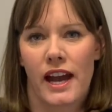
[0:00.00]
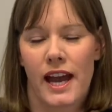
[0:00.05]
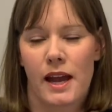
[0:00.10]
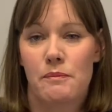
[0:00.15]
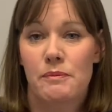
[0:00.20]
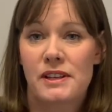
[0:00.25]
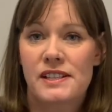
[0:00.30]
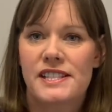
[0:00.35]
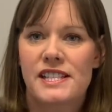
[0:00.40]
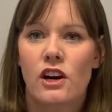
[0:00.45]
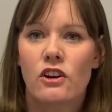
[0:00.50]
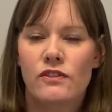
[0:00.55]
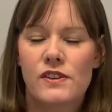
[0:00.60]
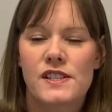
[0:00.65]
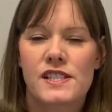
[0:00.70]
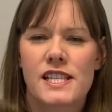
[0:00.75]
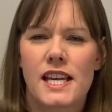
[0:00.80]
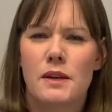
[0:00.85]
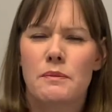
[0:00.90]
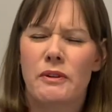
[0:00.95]
the
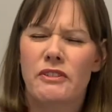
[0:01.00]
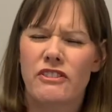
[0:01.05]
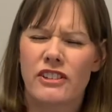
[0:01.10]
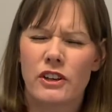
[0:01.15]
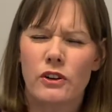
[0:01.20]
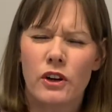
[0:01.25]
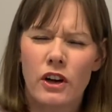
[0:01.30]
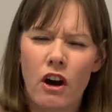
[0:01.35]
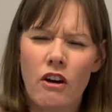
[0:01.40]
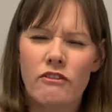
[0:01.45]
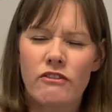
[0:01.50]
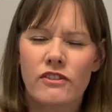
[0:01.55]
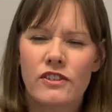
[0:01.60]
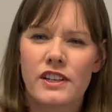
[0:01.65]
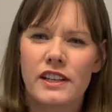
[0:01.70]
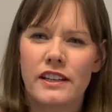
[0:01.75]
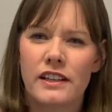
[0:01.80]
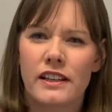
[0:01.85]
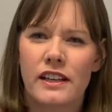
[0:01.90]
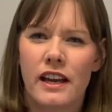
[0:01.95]
self-esteem and feel
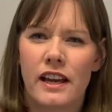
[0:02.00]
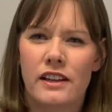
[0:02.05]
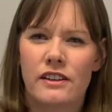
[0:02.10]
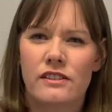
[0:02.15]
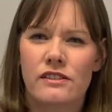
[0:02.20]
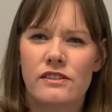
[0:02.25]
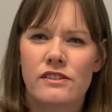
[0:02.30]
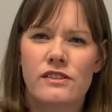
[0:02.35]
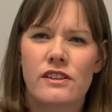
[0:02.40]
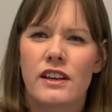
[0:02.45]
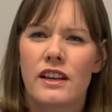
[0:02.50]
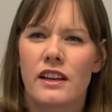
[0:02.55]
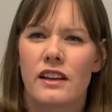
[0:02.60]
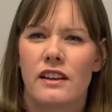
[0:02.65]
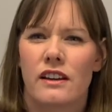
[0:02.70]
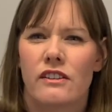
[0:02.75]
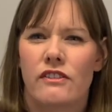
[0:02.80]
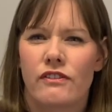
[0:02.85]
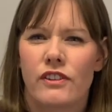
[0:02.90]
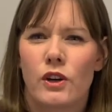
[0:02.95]
confident and
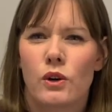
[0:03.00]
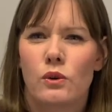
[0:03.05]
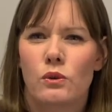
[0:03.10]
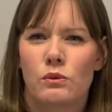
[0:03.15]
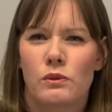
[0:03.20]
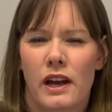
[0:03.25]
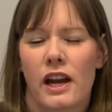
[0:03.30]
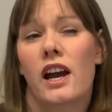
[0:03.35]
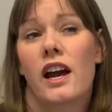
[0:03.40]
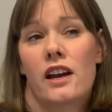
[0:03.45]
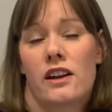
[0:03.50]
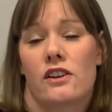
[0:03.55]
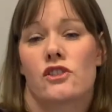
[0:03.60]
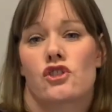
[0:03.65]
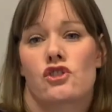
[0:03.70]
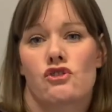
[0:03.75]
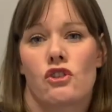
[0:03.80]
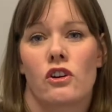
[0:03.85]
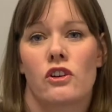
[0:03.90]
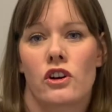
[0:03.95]
feel
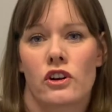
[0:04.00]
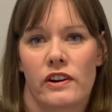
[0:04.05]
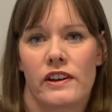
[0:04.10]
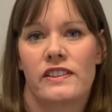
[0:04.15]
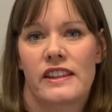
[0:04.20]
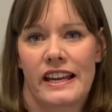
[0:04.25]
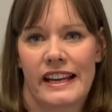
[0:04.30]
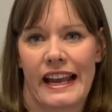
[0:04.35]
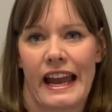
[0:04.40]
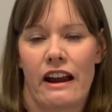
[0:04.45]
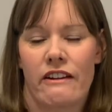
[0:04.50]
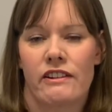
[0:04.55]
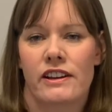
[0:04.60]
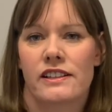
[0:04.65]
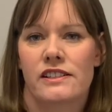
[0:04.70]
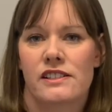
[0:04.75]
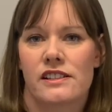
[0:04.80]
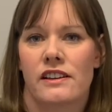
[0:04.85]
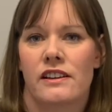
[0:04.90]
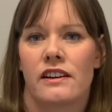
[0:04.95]
stronger in their
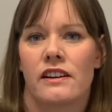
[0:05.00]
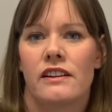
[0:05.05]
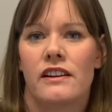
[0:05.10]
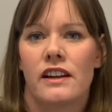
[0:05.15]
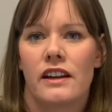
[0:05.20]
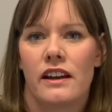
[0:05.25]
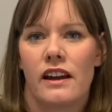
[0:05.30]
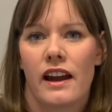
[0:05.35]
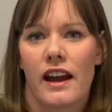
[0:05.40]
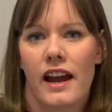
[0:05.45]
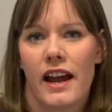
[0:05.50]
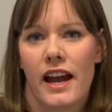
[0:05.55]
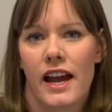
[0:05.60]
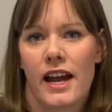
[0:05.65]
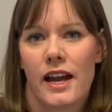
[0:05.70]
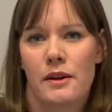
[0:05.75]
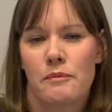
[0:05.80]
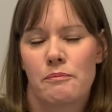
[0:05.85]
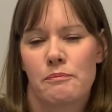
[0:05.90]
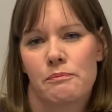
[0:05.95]
character,
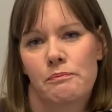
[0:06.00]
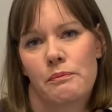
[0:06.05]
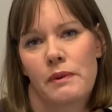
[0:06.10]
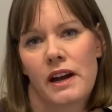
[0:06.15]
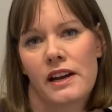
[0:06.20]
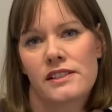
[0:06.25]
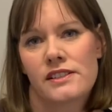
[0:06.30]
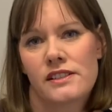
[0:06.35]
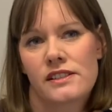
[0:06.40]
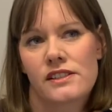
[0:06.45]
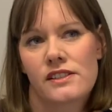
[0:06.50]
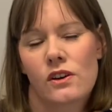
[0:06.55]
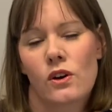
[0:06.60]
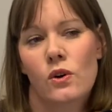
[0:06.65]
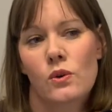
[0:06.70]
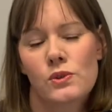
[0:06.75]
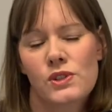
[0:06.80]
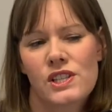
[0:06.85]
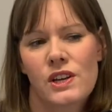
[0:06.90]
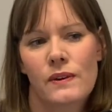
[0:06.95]
and
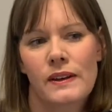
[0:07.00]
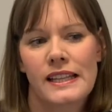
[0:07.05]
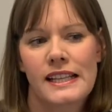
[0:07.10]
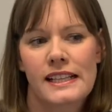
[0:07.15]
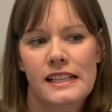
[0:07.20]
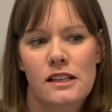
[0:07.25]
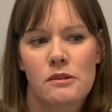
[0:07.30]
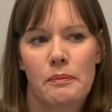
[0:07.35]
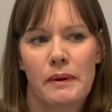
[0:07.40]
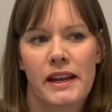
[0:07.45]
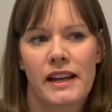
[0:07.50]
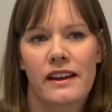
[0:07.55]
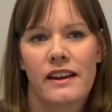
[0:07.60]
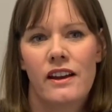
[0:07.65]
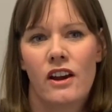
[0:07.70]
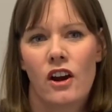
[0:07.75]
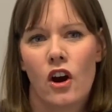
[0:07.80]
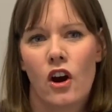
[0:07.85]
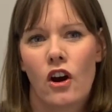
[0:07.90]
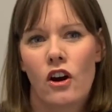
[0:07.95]
also a little bit
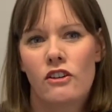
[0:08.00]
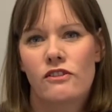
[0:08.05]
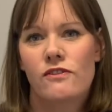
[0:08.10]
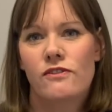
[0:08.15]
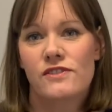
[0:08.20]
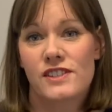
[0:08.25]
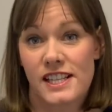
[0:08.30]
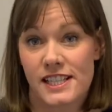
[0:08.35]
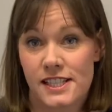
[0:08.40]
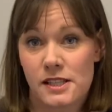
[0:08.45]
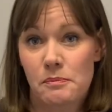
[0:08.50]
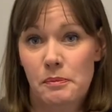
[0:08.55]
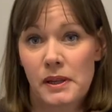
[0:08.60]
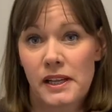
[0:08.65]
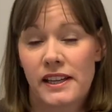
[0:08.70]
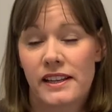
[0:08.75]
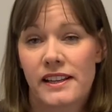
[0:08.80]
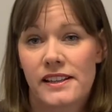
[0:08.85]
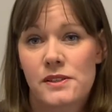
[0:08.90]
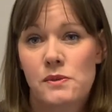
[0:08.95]
of
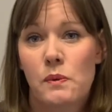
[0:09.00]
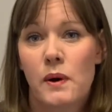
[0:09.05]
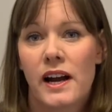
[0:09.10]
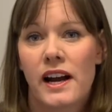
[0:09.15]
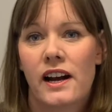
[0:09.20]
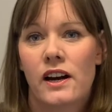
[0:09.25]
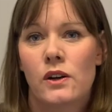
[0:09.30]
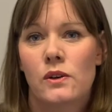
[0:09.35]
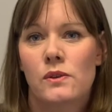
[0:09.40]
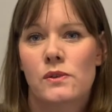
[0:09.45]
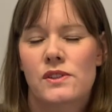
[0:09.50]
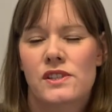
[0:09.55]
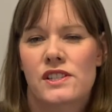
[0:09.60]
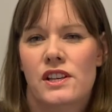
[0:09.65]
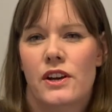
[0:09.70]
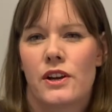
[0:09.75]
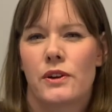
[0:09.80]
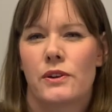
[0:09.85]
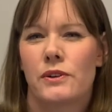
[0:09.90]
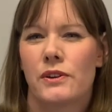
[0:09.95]
discipline as well. So
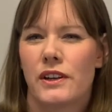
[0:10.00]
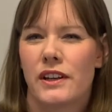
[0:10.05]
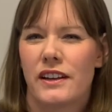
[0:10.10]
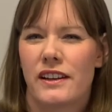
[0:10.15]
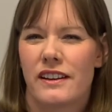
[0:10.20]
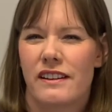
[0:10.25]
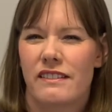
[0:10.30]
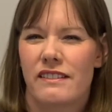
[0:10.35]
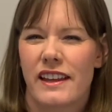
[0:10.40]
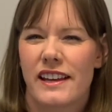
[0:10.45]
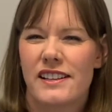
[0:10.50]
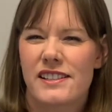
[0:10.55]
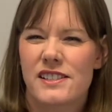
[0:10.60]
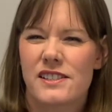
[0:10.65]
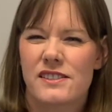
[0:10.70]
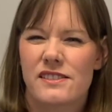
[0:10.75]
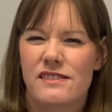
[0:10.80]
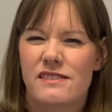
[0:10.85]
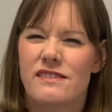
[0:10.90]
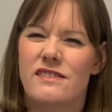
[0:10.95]
they
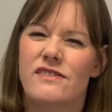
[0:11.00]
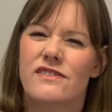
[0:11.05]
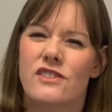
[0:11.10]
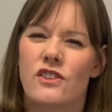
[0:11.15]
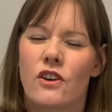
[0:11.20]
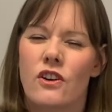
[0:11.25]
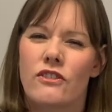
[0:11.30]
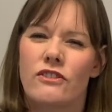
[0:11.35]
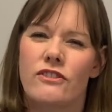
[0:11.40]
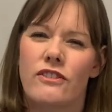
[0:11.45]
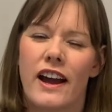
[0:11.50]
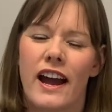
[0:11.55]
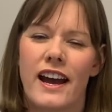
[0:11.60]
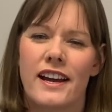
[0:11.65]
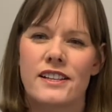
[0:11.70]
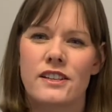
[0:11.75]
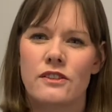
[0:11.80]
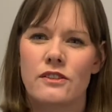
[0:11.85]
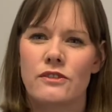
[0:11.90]
sort of had